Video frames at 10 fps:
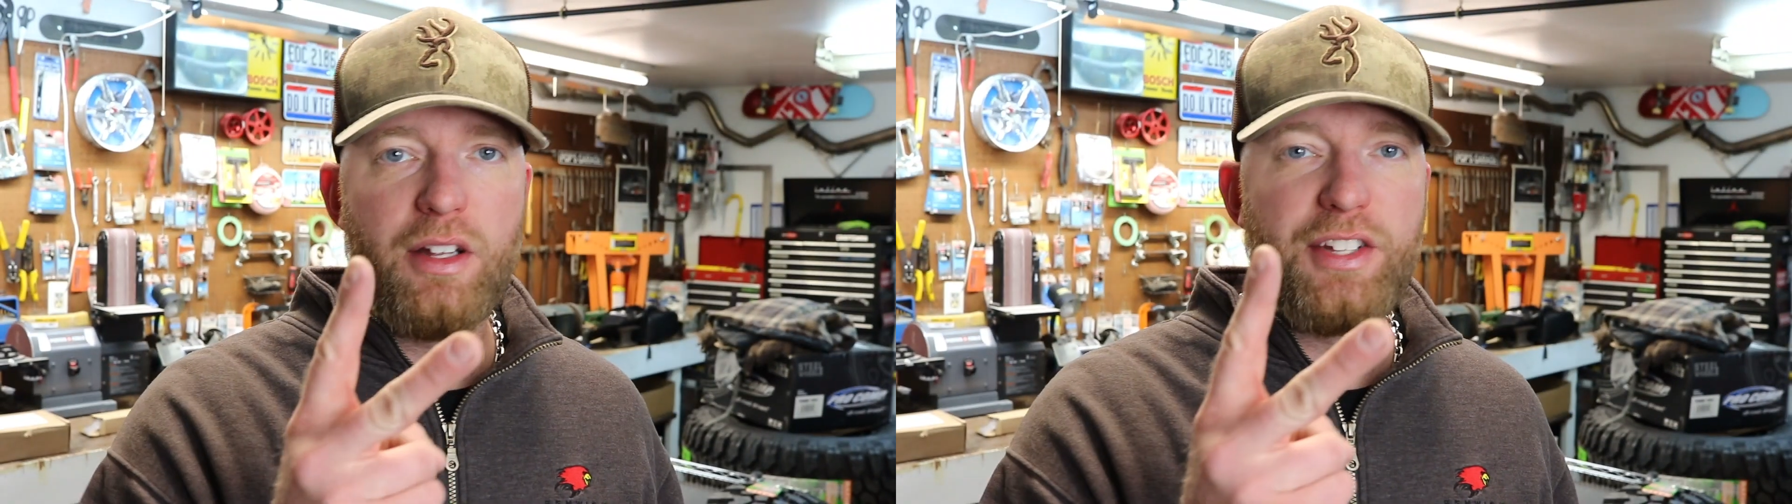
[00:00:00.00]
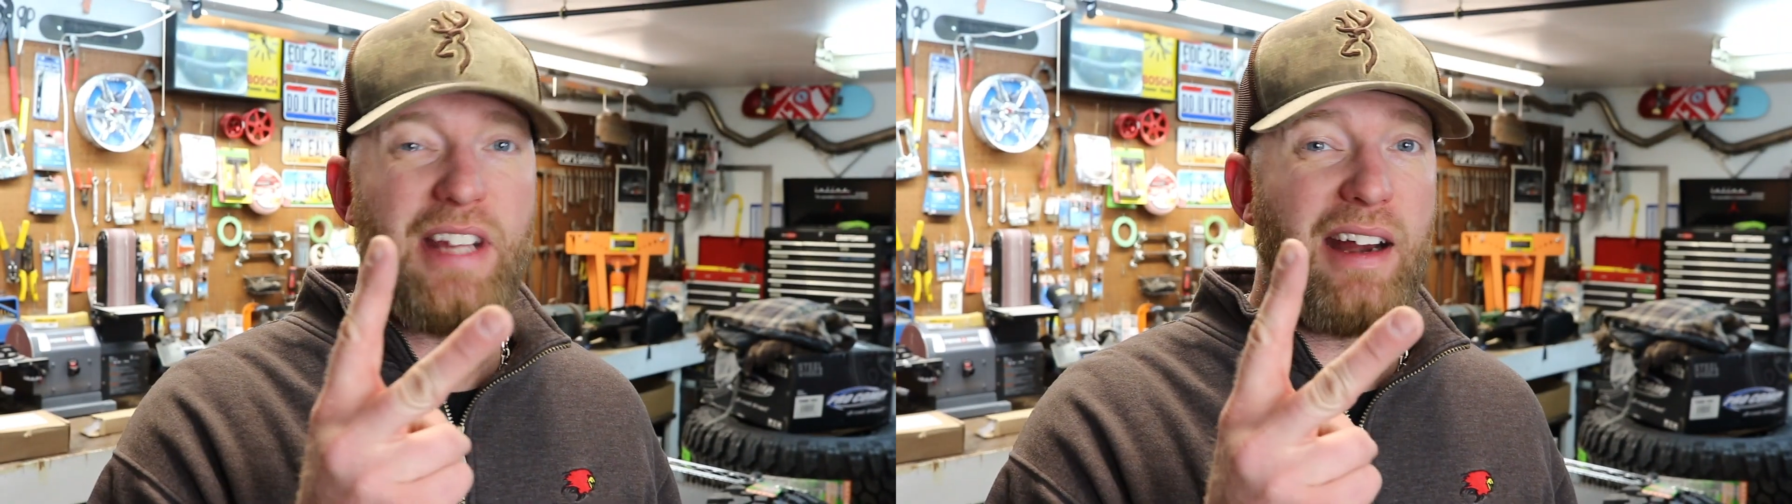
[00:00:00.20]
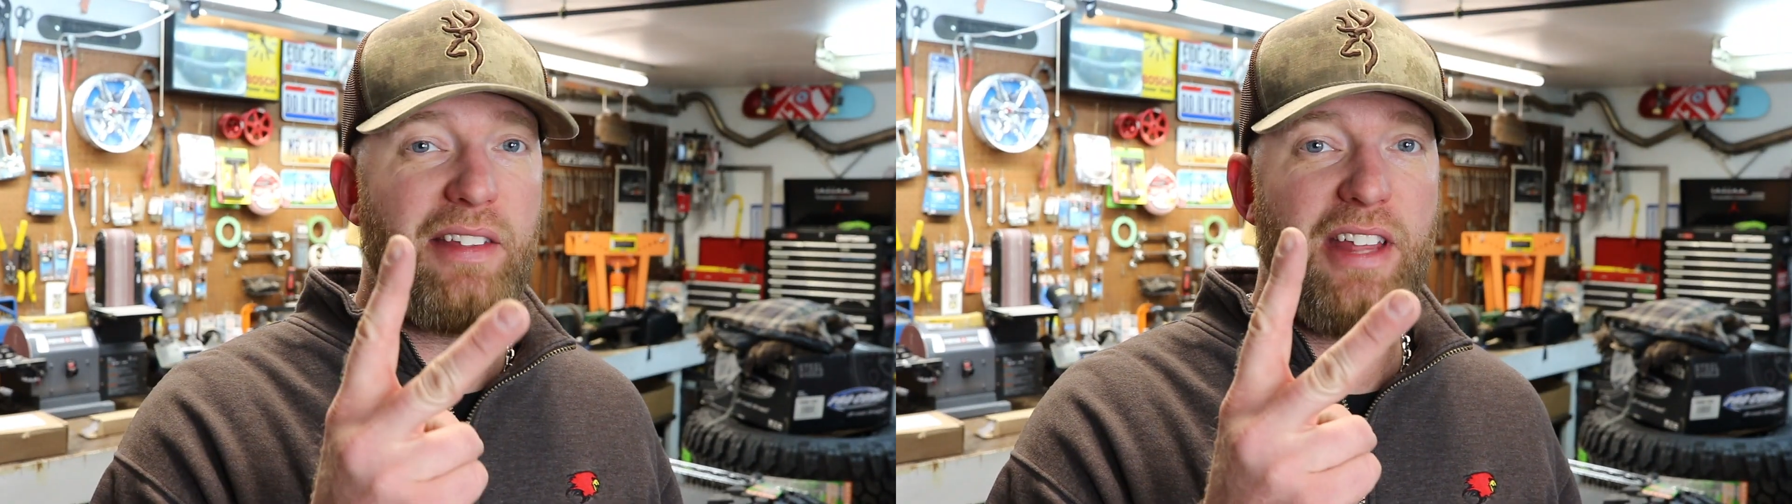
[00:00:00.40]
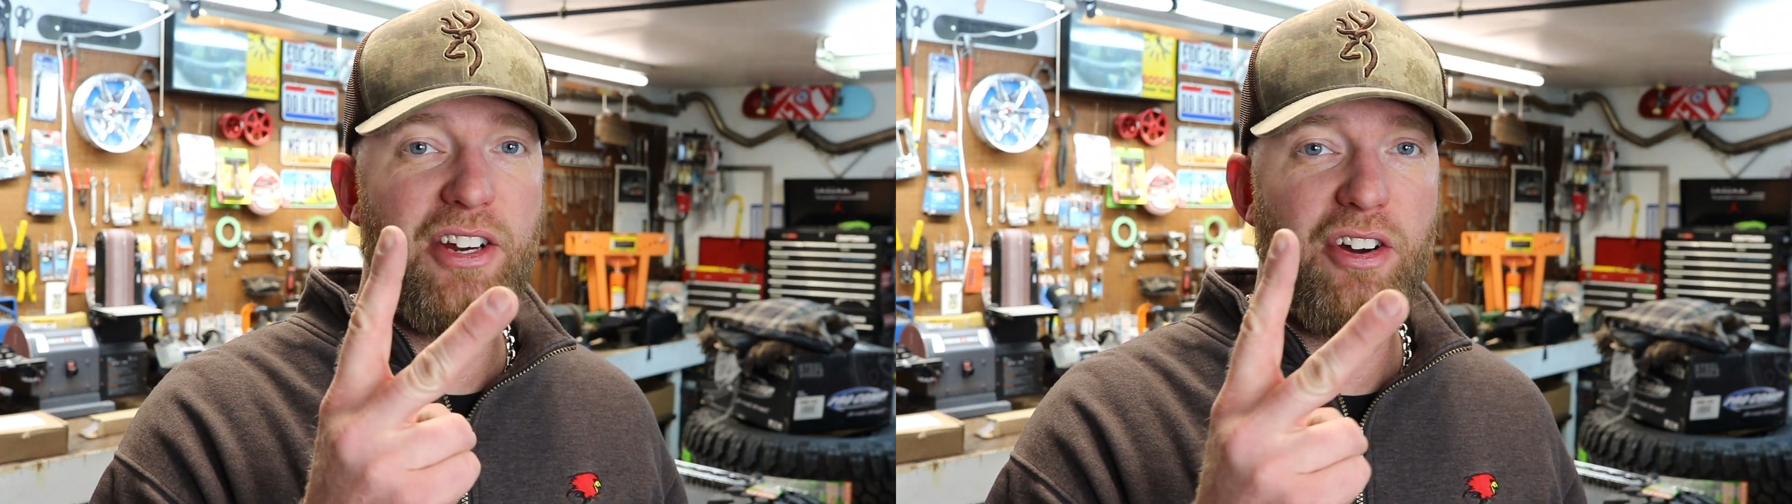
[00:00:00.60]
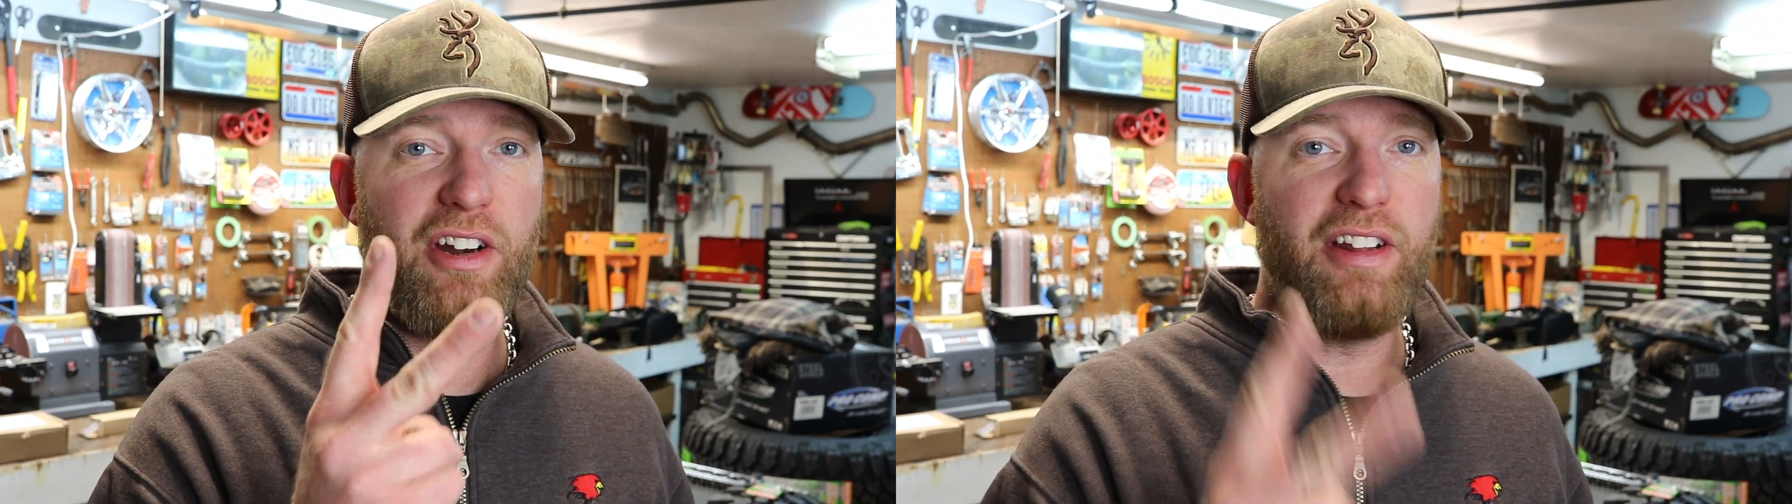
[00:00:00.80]
Second
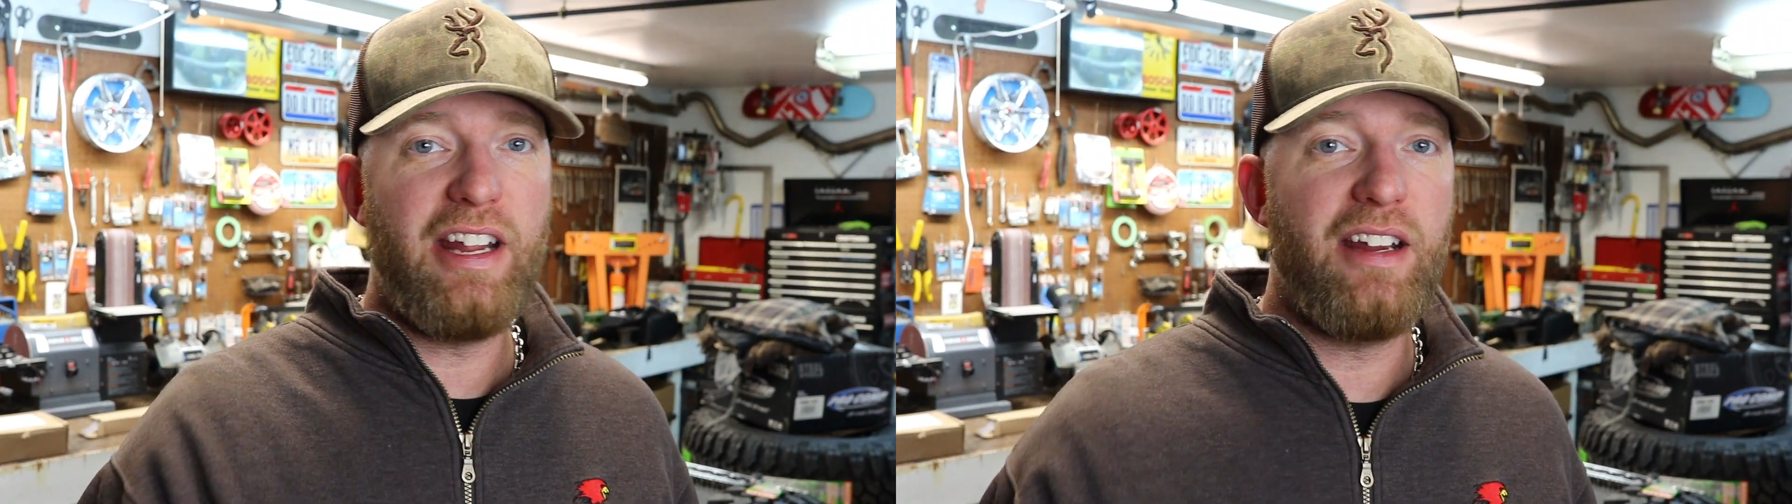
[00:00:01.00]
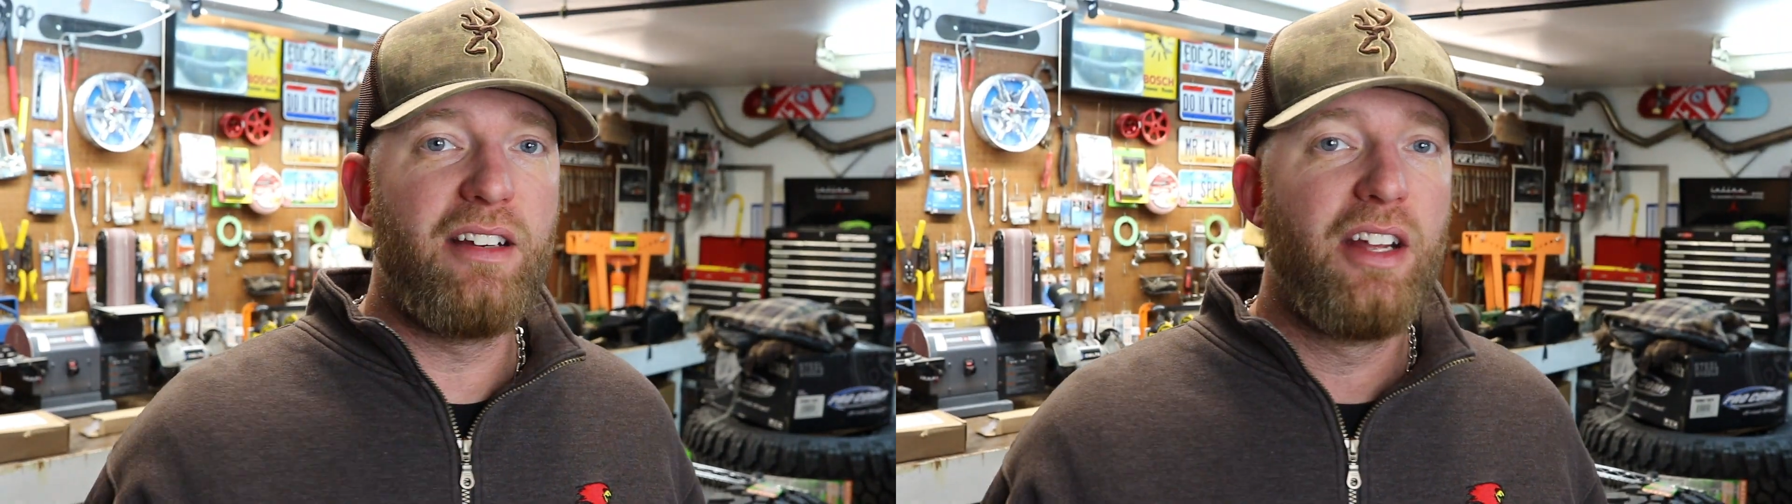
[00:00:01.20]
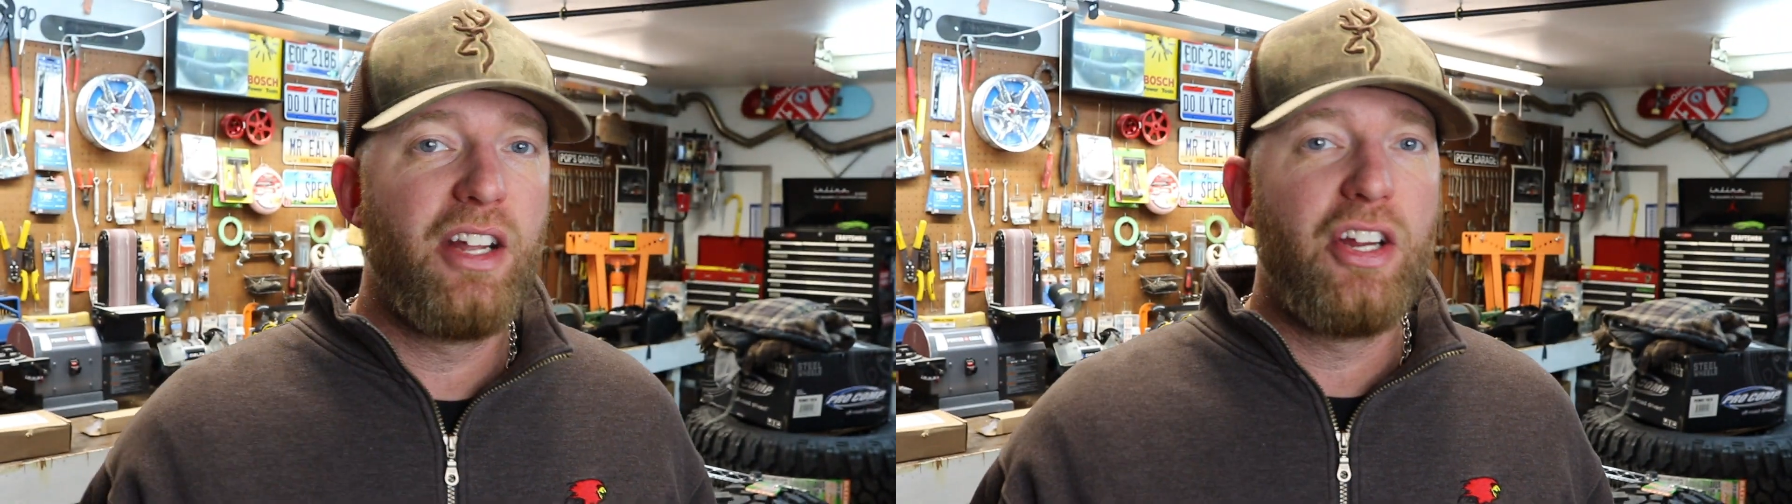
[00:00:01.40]
thing you're gonna need,